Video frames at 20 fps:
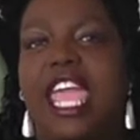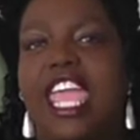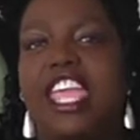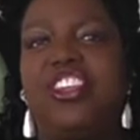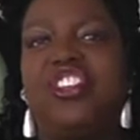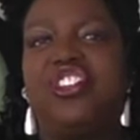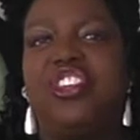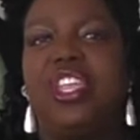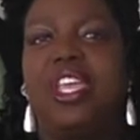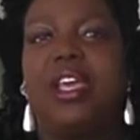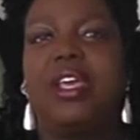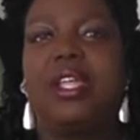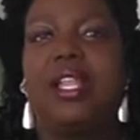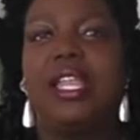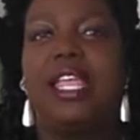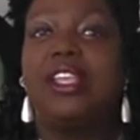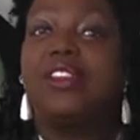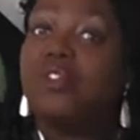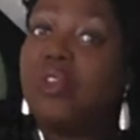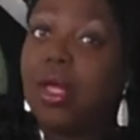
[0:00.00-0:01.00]
HDL
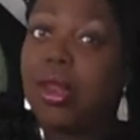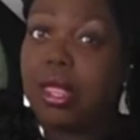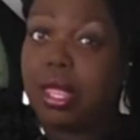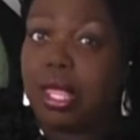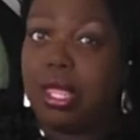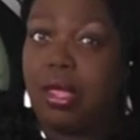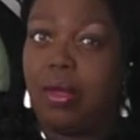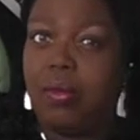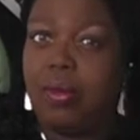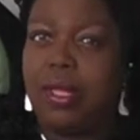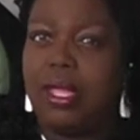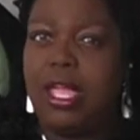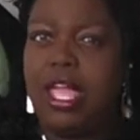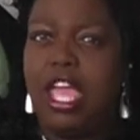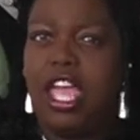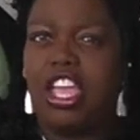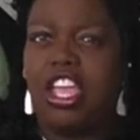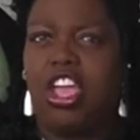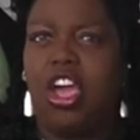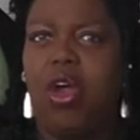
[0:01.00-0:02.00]
cholesterol, the good one,
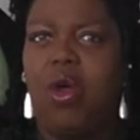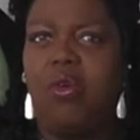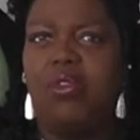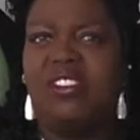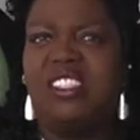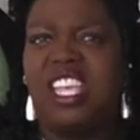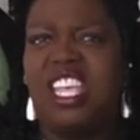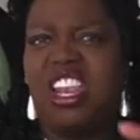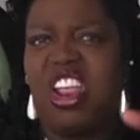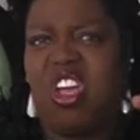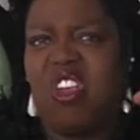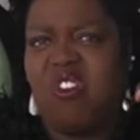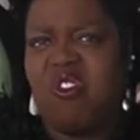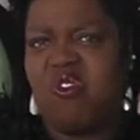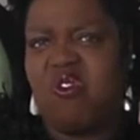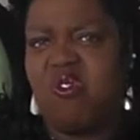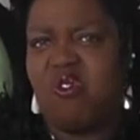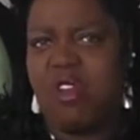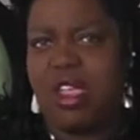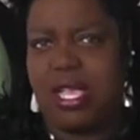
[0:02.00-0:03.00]
goes in,
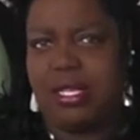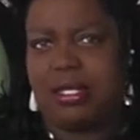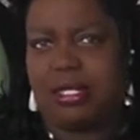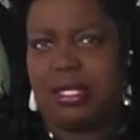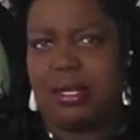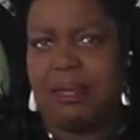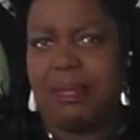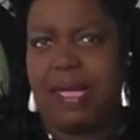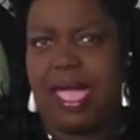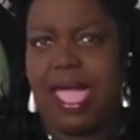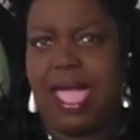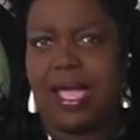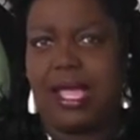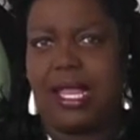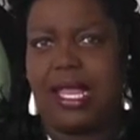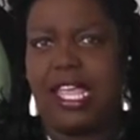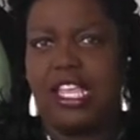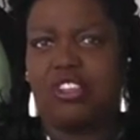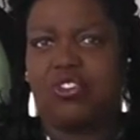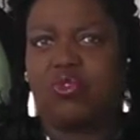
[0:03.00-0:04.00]
arrests the bad
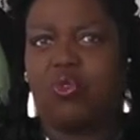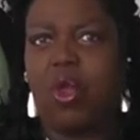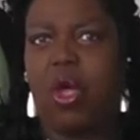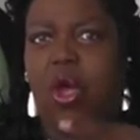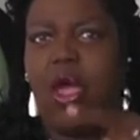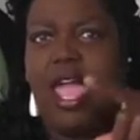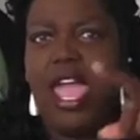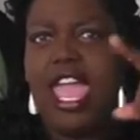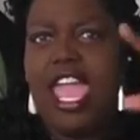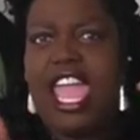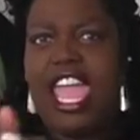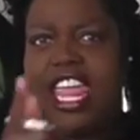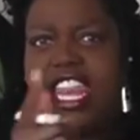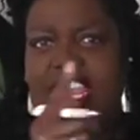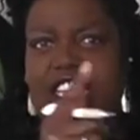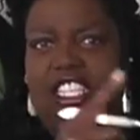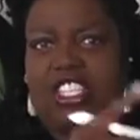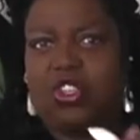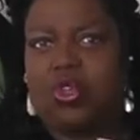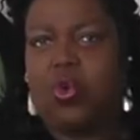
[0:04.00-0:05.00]
cholesterol, and
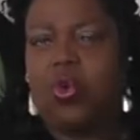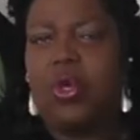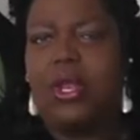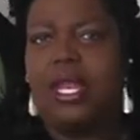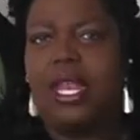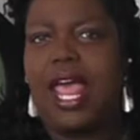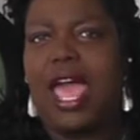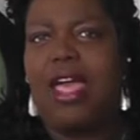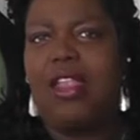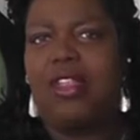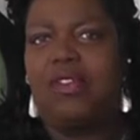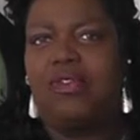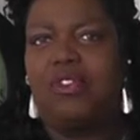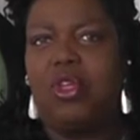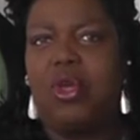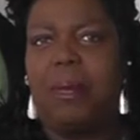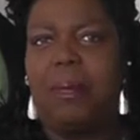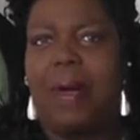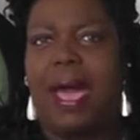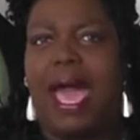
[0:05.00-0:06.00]
it's squirted out of
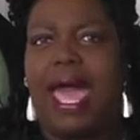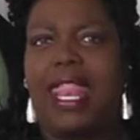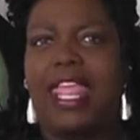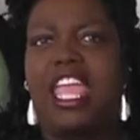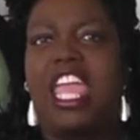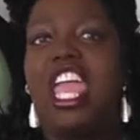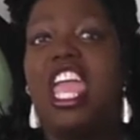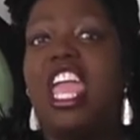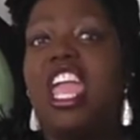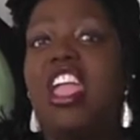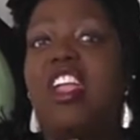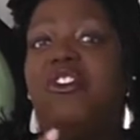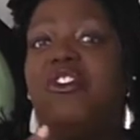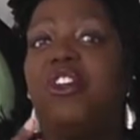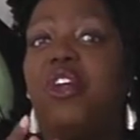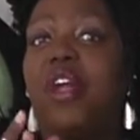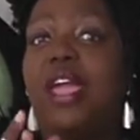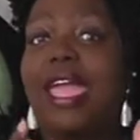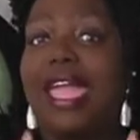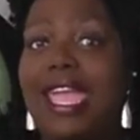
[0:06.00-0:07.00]
your body. If
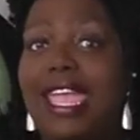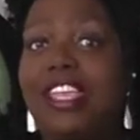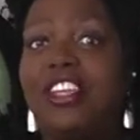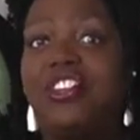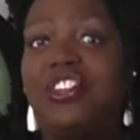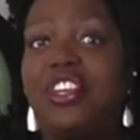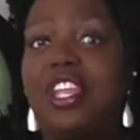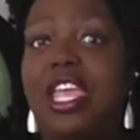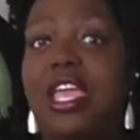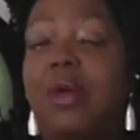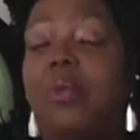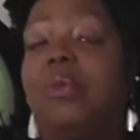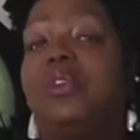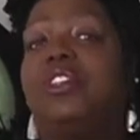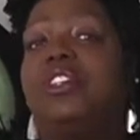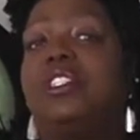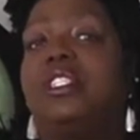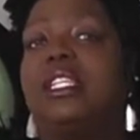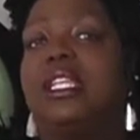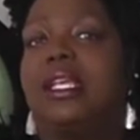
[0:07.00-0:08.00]
your HDL,
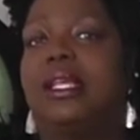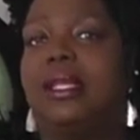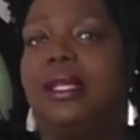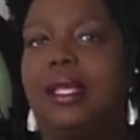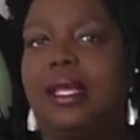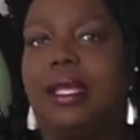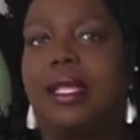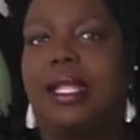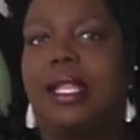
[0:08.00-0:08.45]
which is the good